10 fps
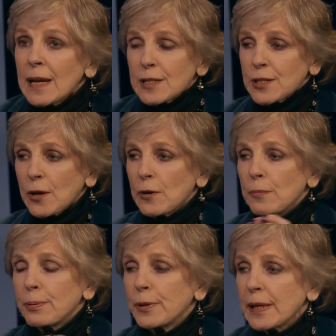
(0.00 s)
So
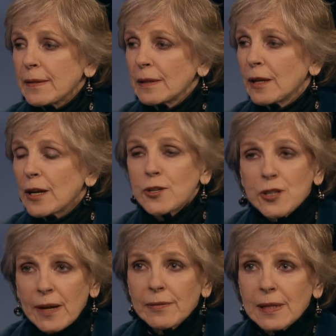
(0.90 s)
putting the
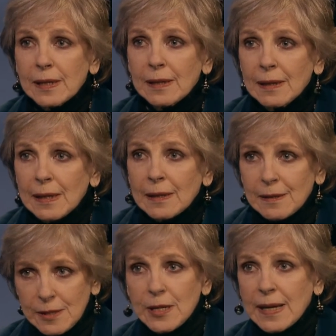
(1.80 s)
longevity
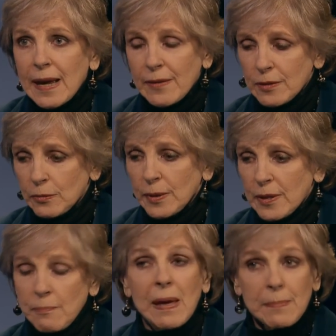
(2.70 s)
together
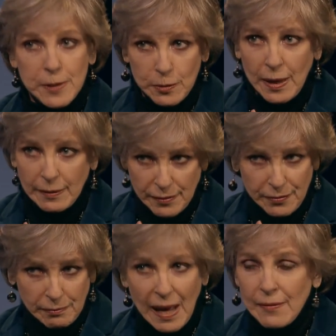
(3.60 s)
with maybe you ha
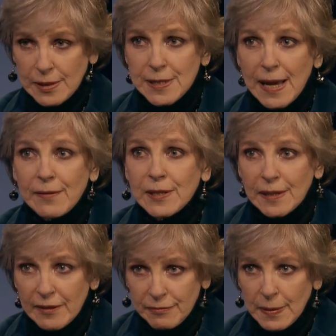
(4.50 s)
haven't saved
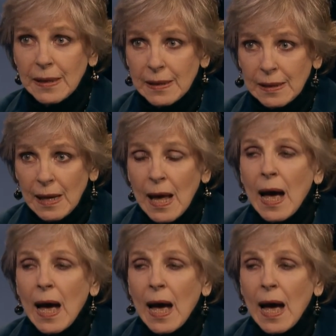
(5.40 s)
enough money,